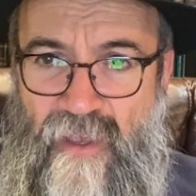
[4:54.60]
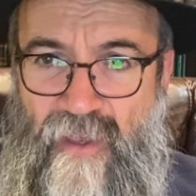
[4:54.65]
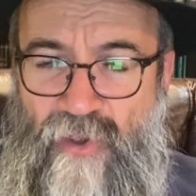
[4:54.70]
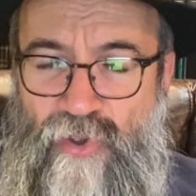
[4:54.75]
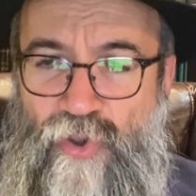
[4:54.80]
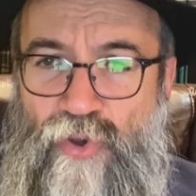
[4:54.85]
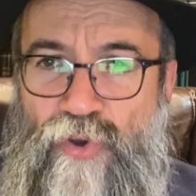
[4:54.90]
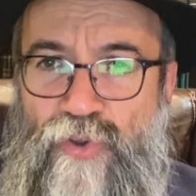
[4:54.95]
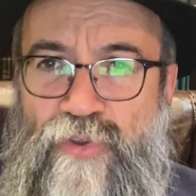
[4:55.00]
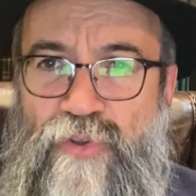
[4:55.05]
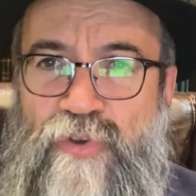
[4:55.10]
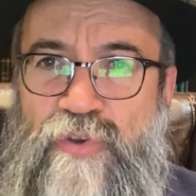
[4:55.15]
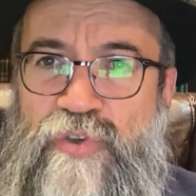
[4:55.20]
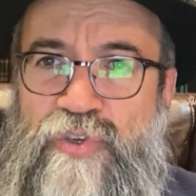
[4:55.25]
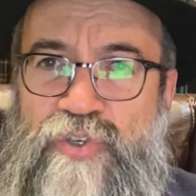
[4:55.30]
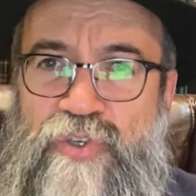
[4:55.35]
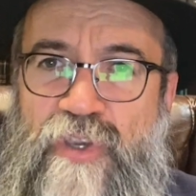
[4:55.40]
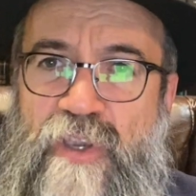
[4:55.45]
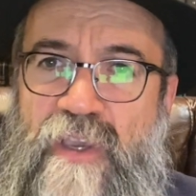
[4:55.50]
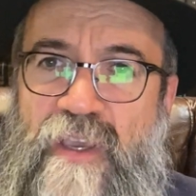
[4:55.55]

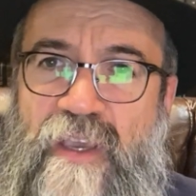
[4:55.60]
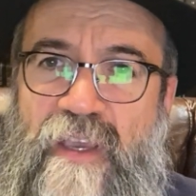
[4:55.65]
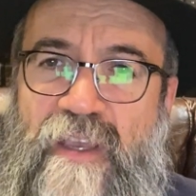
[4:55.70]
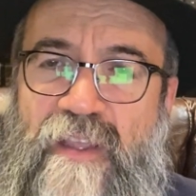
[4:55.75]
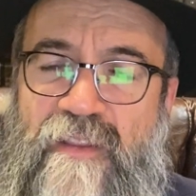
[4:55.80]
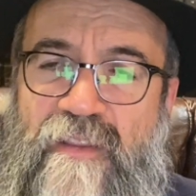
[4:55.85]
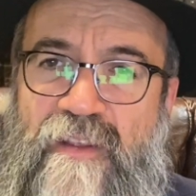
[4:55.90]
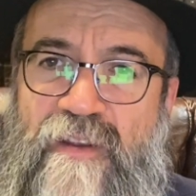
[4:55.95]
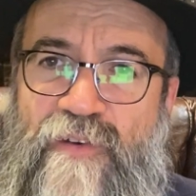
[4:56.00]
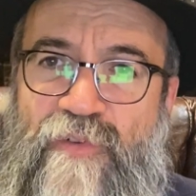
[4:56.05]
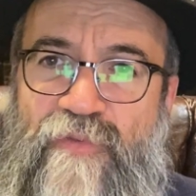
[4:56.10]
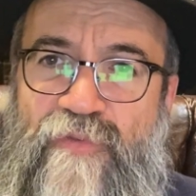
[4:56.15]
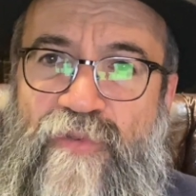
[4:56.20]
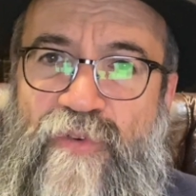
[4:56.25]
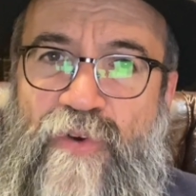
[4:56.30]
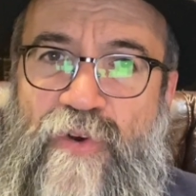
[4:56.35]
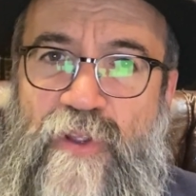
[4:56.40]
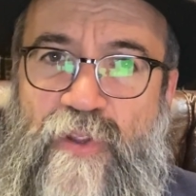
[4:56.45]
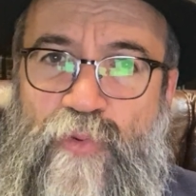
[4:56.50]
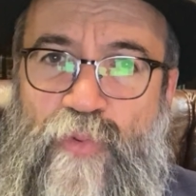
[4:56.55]
Kodosh, and
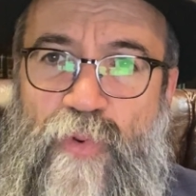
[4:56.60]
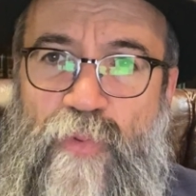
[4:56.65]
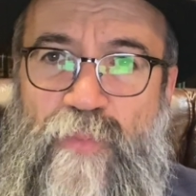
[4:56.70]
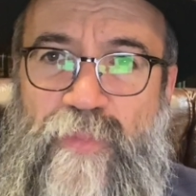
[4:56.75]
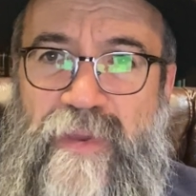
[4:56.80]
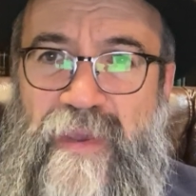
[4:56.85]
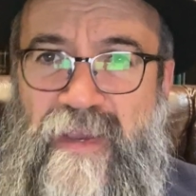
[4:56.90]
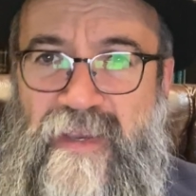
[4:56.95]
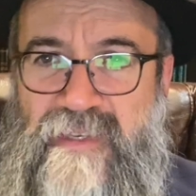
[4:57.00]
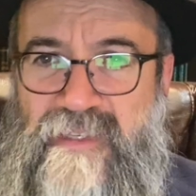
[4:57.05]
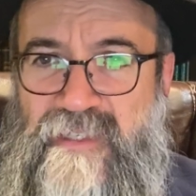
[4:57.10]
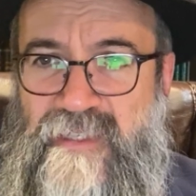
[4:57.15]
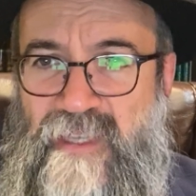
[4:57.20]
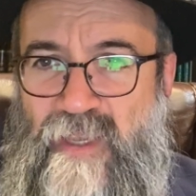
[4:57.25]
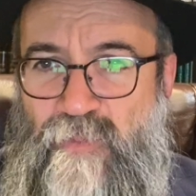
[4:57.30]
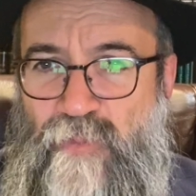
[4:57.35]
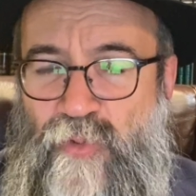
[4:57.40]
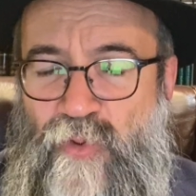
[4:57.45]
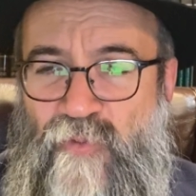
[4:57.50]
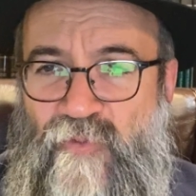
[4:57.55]
therefore it will be
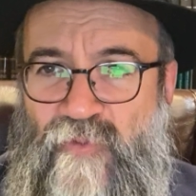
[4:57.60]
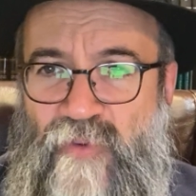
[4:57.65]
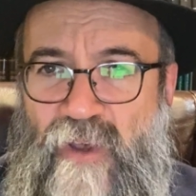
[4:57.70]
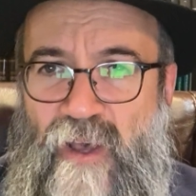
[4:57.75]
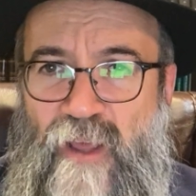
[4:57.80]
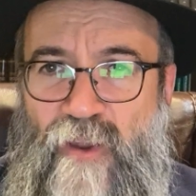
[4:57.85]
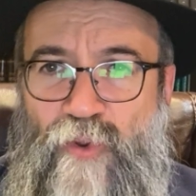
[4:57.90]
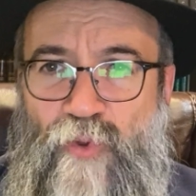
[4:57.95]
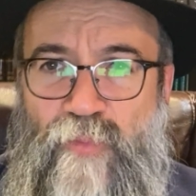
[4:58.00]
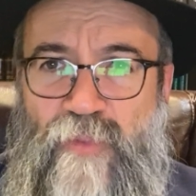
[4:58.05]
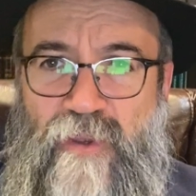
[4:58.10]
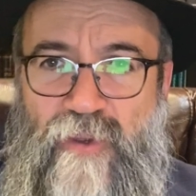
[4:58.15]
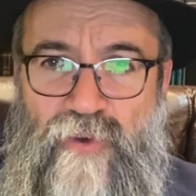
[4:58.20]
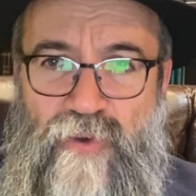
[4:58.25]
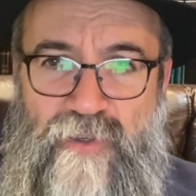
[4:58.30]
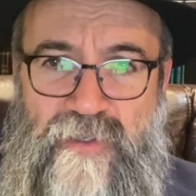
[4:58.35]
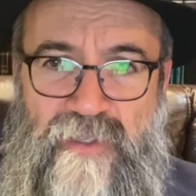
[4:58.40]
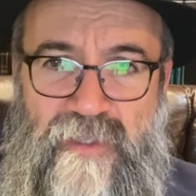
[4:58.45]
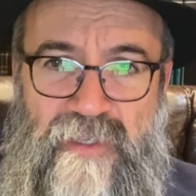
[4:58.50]
exempt of Chalo because